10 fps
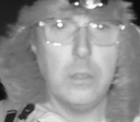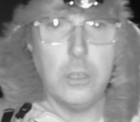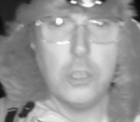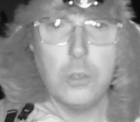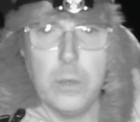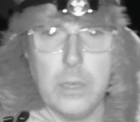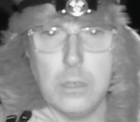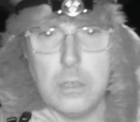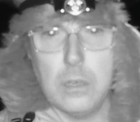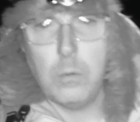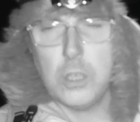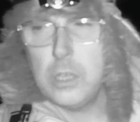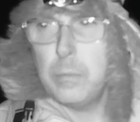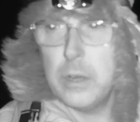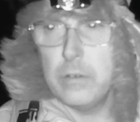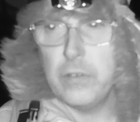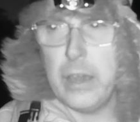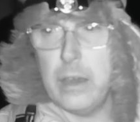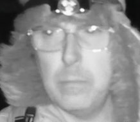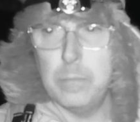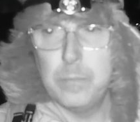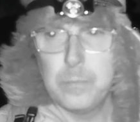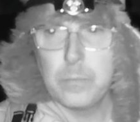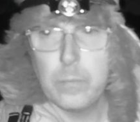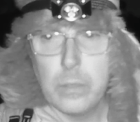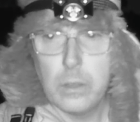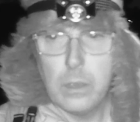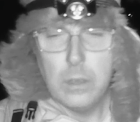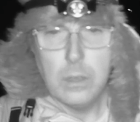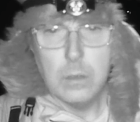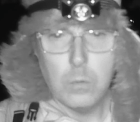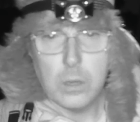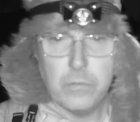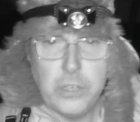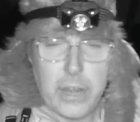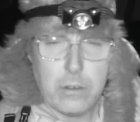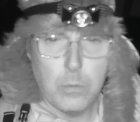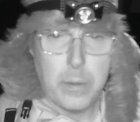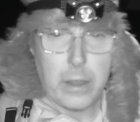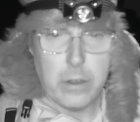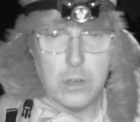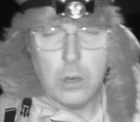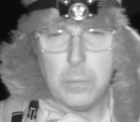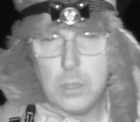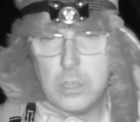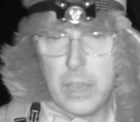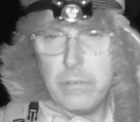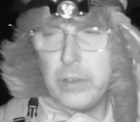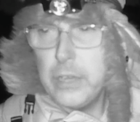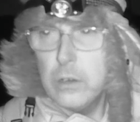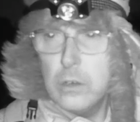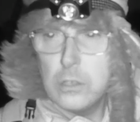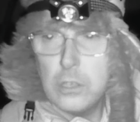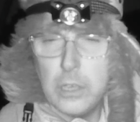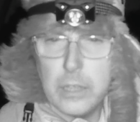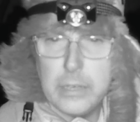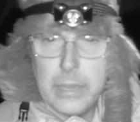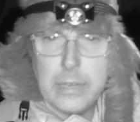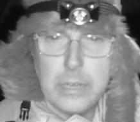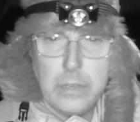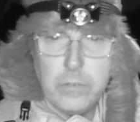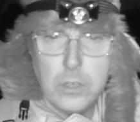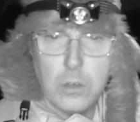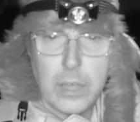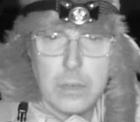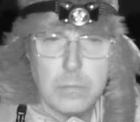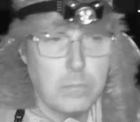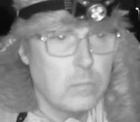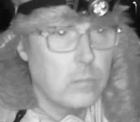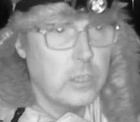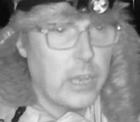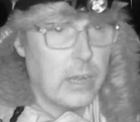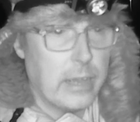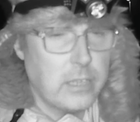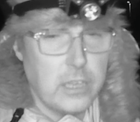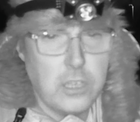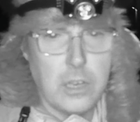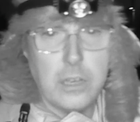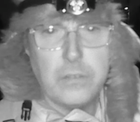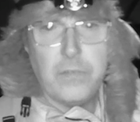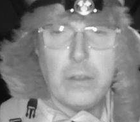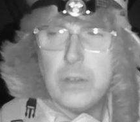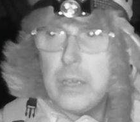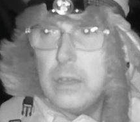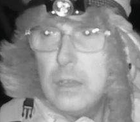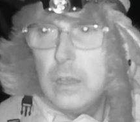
these swings. I watched a bit of um, one of Jarrow Paranormal's uh, videos the other day. I didn't even know that channel existed, I just found it.